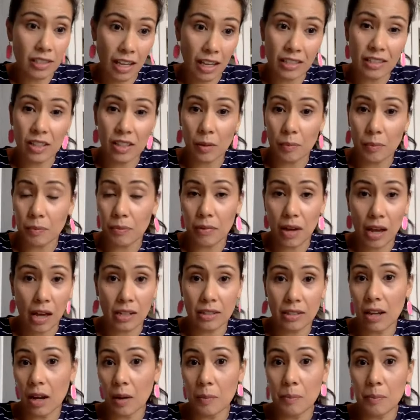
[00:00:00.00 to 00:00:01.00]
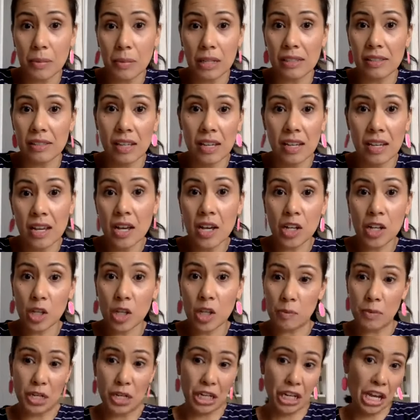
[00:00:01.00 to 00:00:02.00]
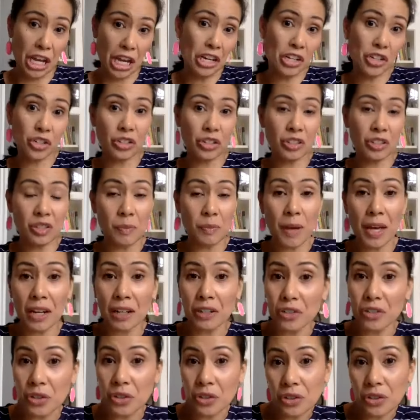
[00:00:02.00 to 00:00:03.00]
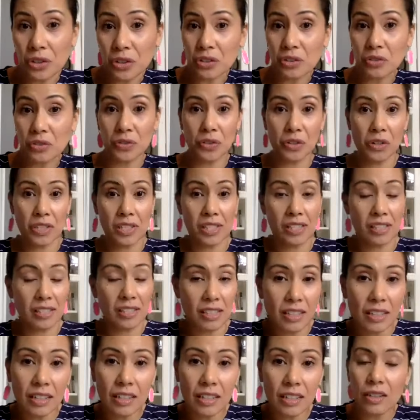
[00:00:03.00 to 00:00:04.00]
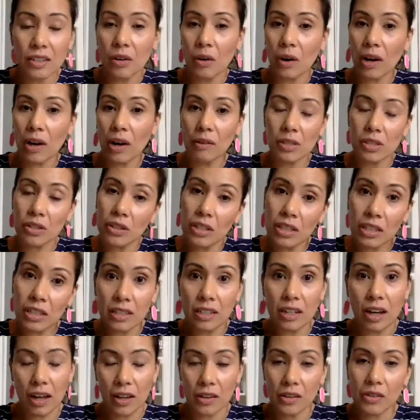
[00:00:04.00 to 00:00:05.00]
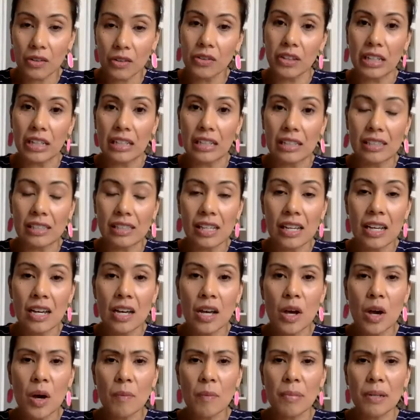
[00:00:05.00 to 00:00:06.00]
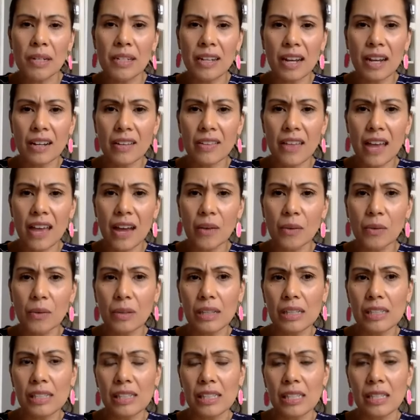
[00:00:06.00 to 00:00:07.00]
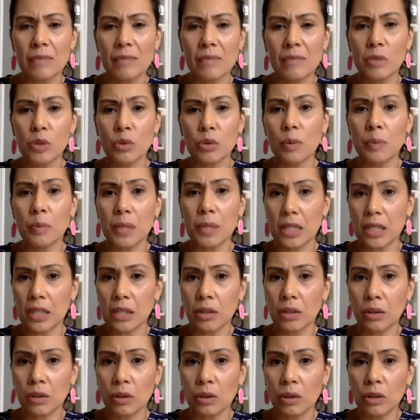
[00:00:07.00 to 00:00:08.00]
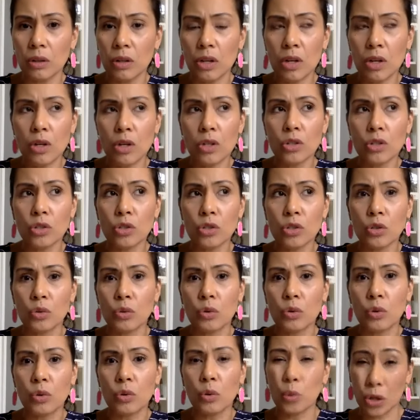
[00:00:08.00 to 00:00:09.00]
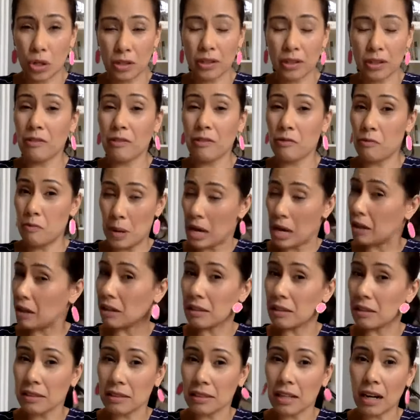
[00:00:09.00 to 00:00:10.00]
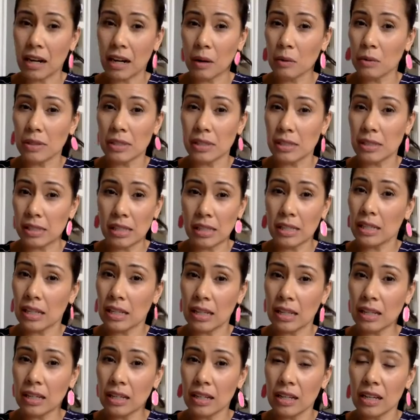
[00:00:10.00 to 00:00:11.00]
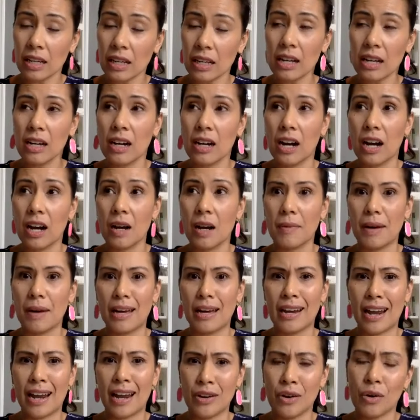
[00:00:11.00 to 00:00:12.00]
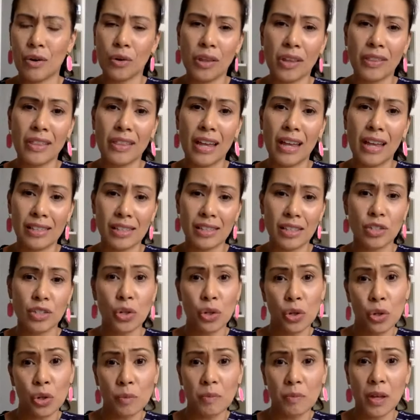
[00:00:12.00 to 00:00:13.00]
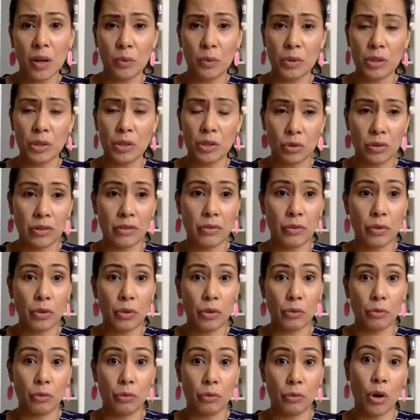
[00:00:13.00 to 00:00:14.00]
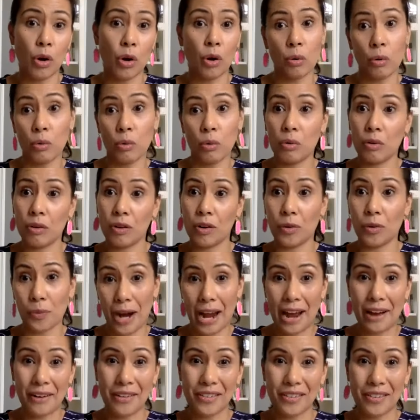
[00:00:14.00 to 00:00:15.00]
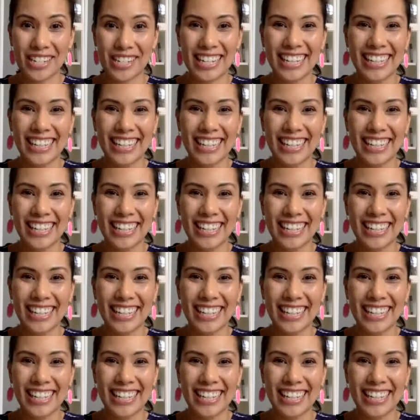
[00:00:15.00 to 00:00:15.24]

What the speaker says: end up as communications managers for a city. I was looking into other things, but none of that really seemed to appeal to the work-life balance that I was seeking. And I know that that's a term that we sort of throw around,